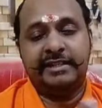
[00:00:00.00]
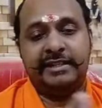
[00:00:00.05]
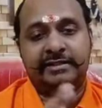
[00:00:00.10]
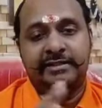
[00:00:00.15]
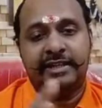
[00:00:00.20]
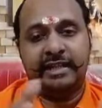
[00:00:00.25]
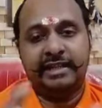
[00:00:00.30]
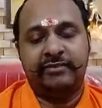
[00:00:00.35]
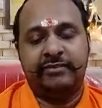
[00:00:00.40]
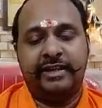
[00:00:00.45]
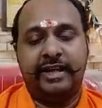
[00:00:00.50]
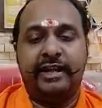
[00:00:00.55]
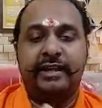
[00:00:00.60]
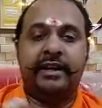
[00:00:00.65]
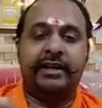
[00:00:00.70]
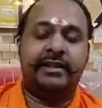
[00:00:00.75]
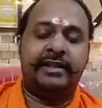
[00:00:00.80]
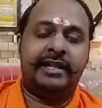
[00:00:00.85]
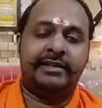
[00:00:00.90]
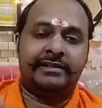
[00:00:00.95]
the certificate
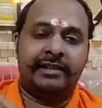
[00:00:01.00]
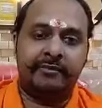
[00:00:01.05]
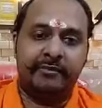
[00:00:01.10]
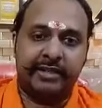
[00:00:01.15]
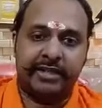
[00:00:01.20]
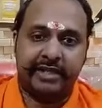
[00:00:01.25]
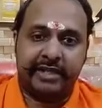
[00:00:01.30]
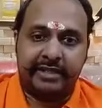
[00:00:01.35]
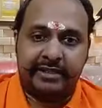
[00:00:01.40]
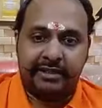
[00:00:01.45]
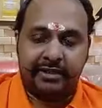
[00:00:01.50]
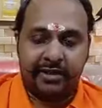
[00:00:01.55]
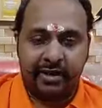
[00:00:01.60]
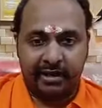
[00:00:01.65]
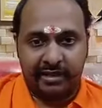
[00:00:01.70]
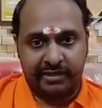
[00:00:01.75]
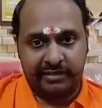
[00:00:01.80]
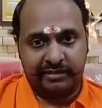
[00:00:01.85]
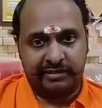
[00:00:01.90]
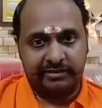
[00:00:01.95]
and they are submitting in the
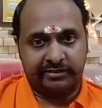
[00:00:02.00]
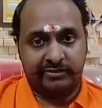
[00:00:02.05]
college.